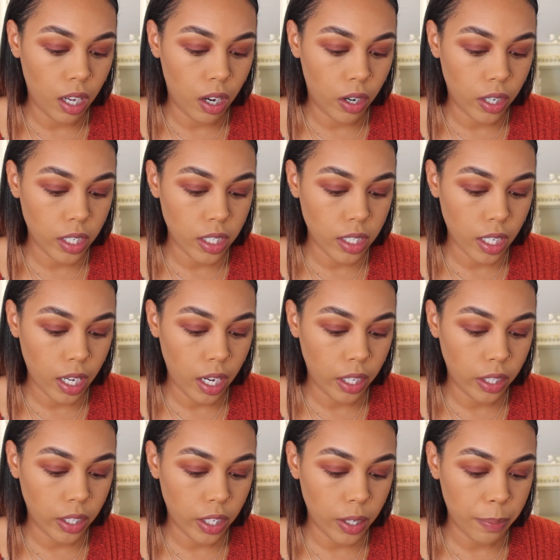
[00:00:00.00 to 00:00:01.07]
Artisan
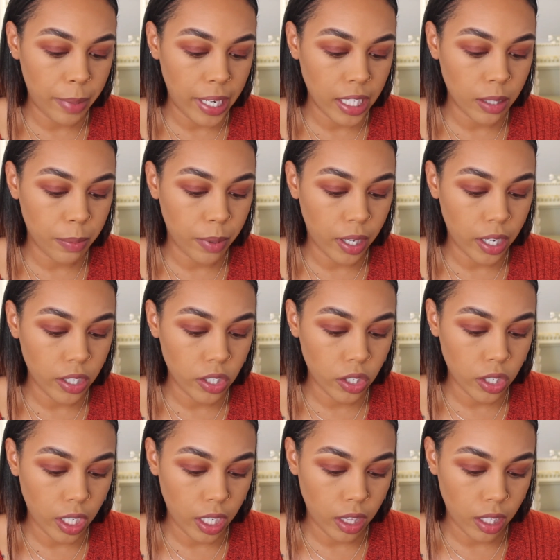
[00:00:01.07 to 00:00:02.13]
Color Baked
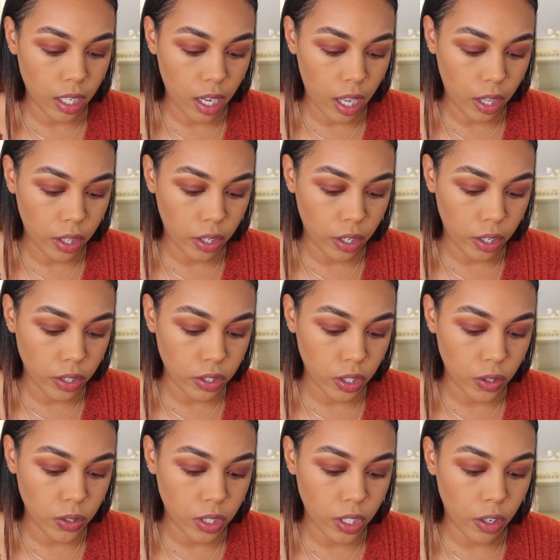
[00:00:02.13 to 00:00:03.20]
Blush in the color
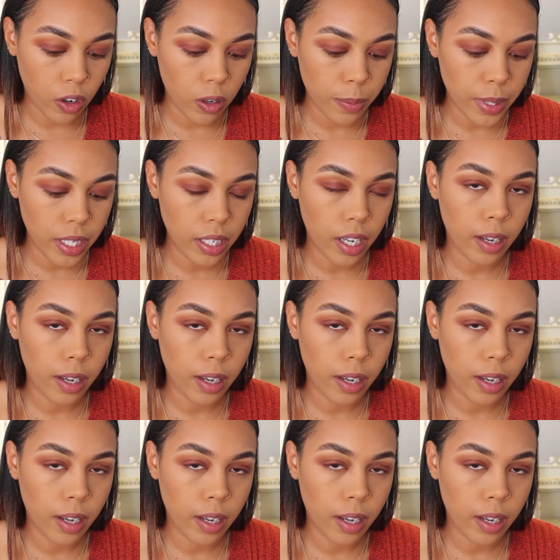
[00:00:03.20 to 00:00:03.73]
Toasted Almond.